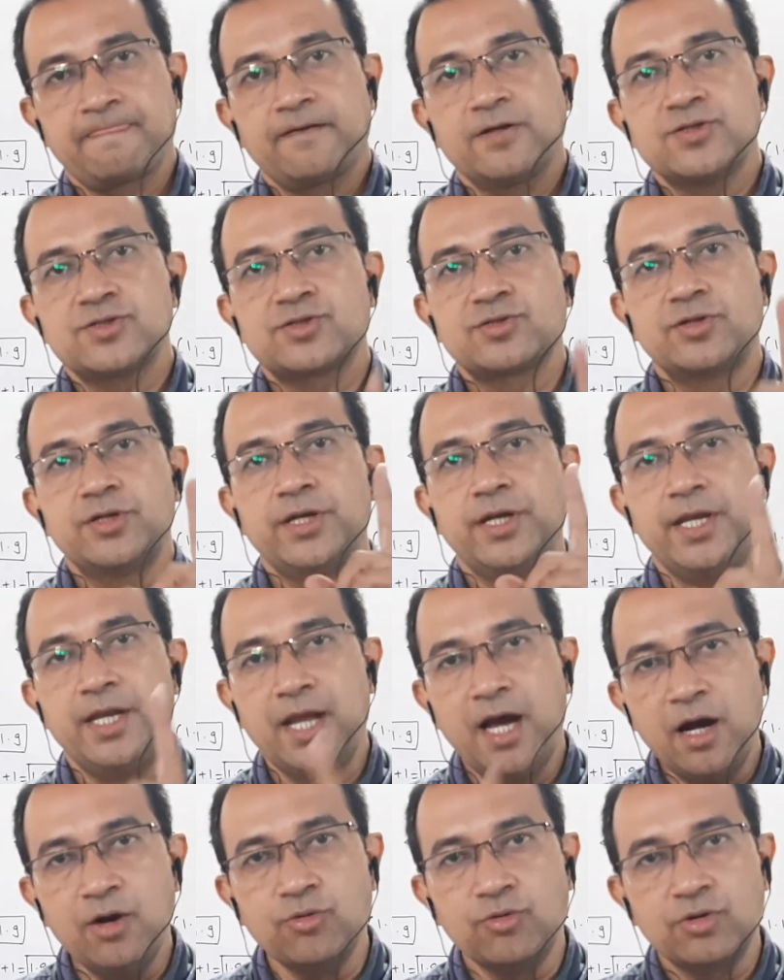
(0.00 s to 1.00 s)
So
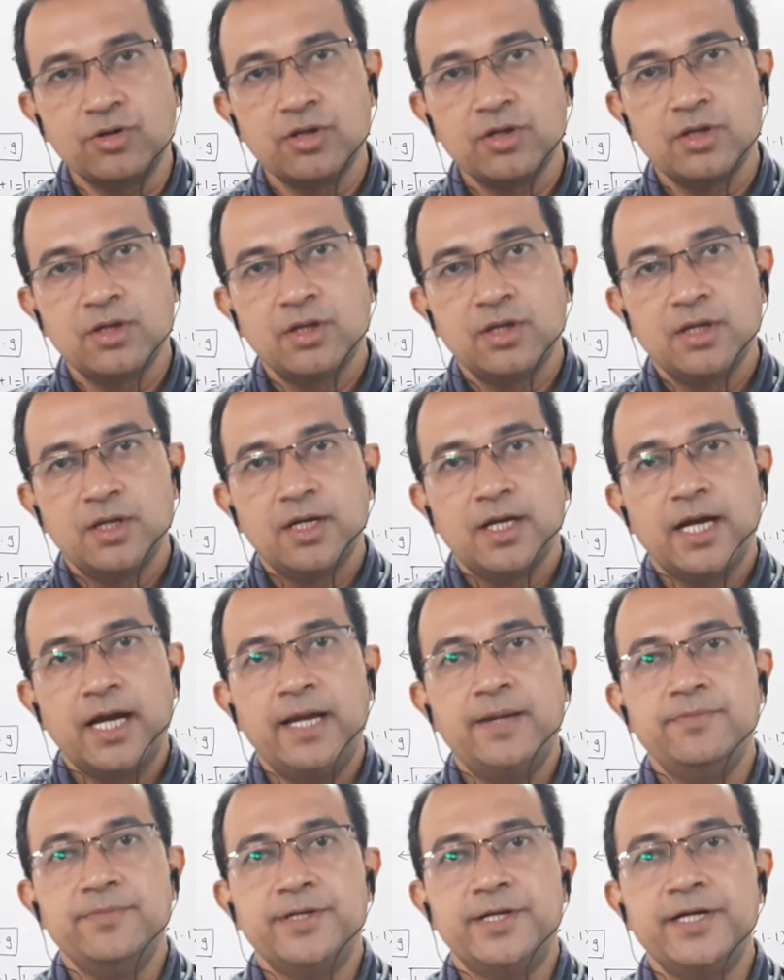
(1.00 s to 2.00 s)
now I
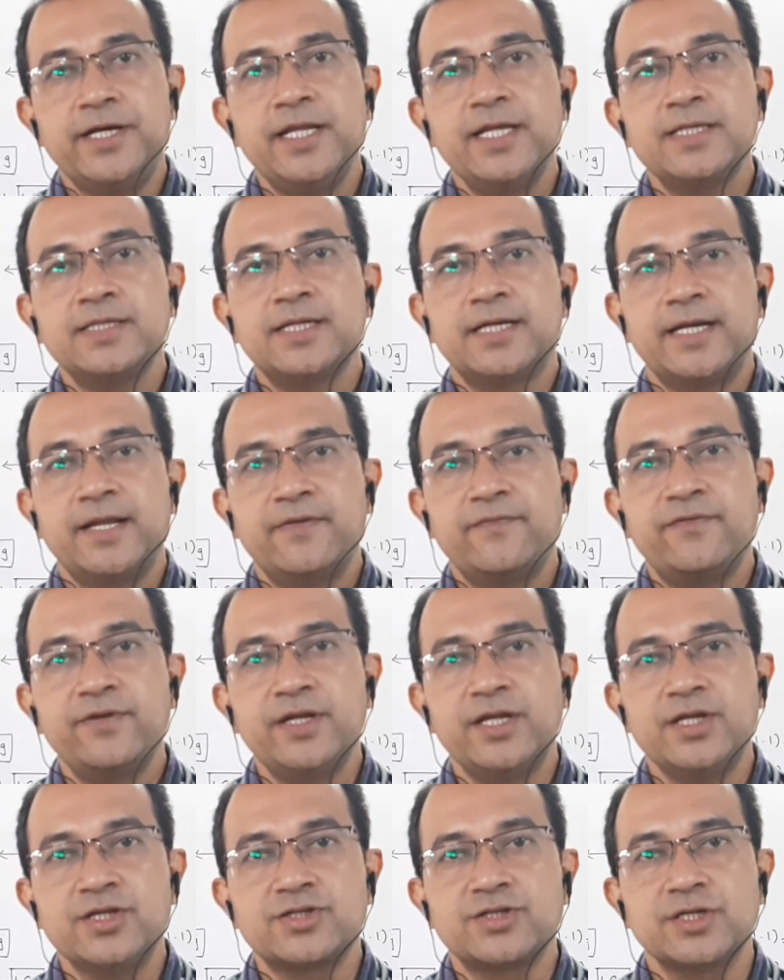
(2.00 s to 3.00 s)
am reading the
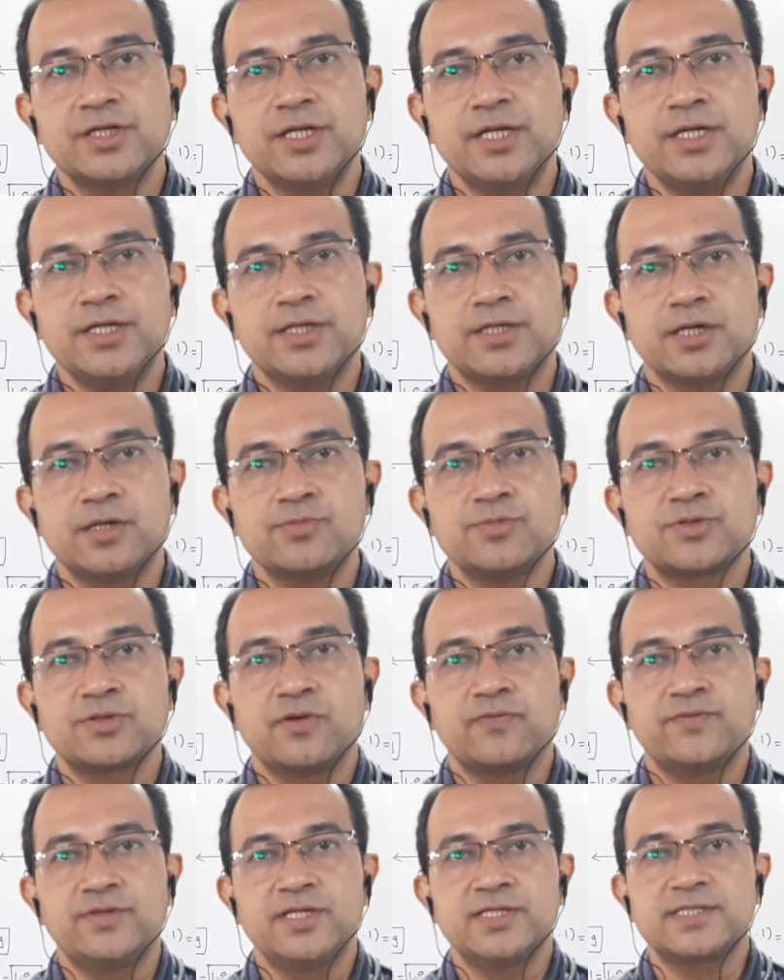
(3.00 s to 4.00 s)
definition in terms
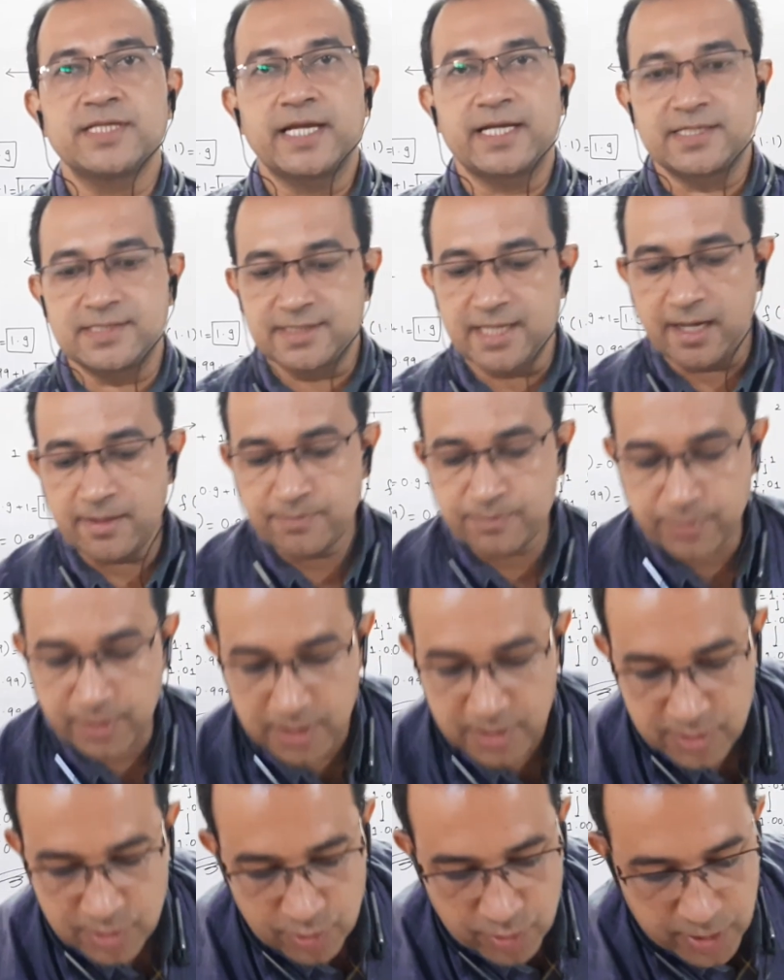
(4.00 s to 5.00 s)
of this example,
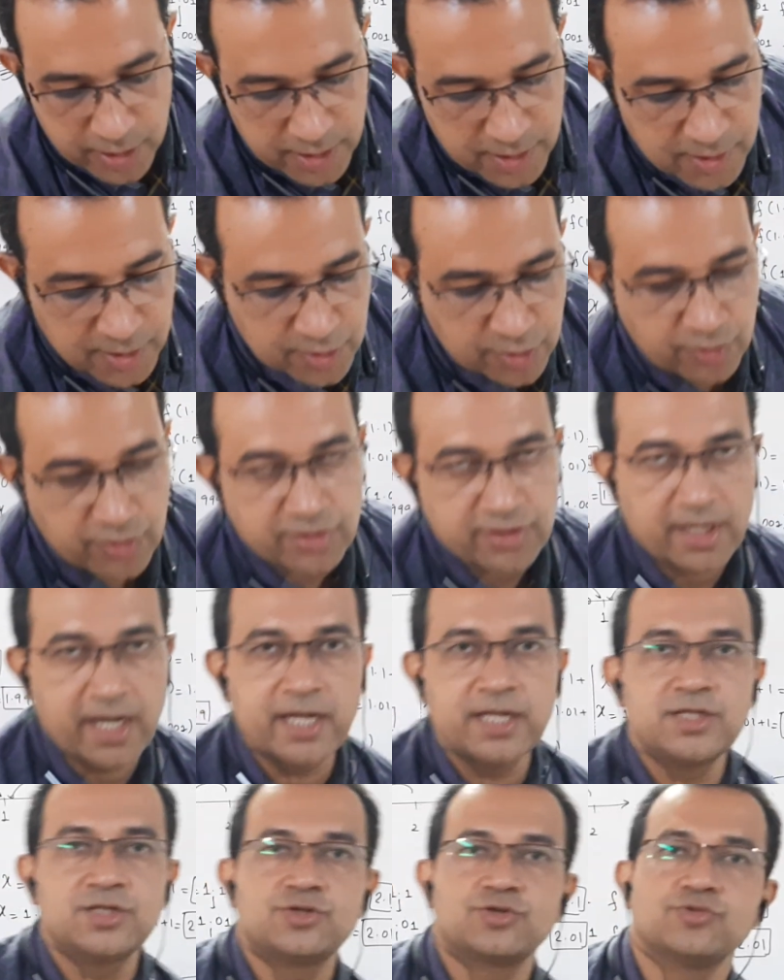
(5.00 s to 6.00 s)
students. We
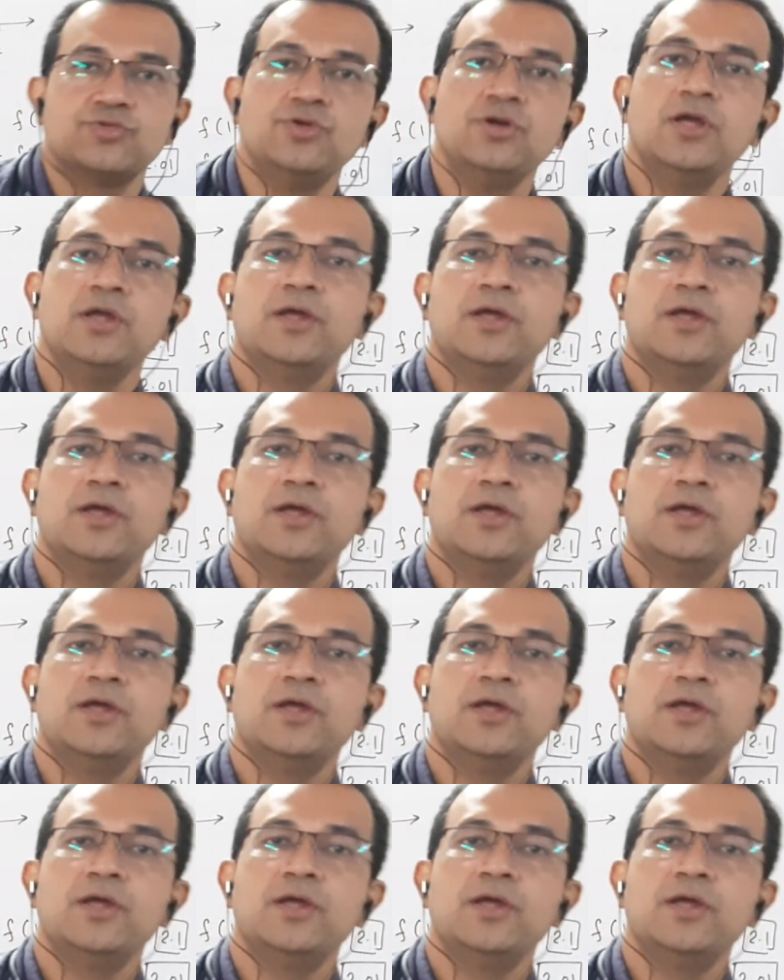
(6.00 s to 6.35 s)
try to